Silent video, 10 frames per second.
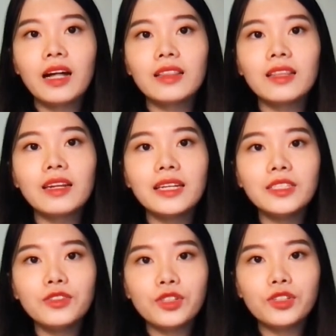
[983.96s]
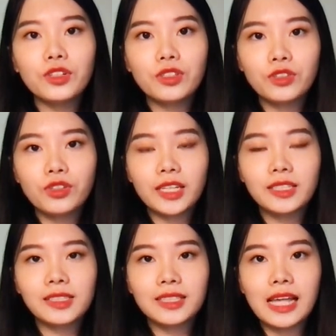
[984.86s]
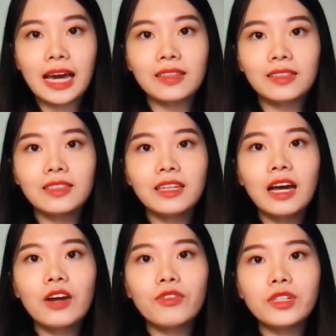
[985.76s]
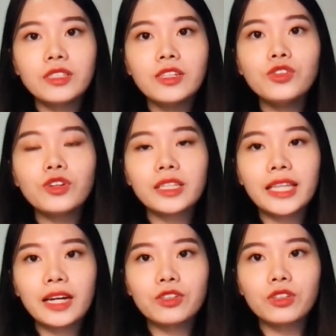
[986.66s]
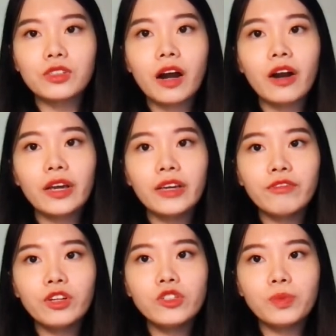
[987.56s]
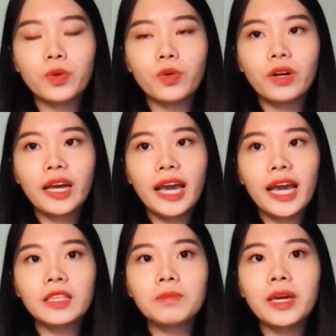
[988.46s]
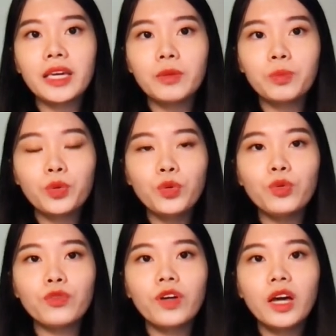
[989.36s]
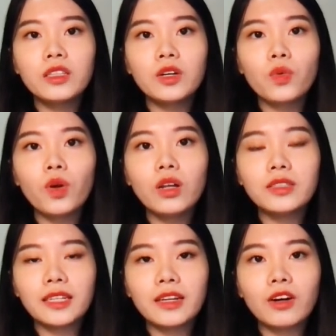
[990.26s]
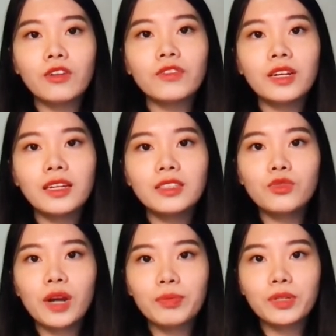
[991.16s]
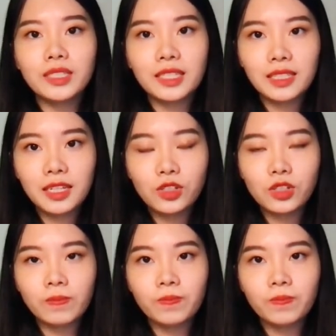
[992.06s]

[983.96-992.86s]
The literature suggests that residual connections are invertible and may improve the quality of learned representation,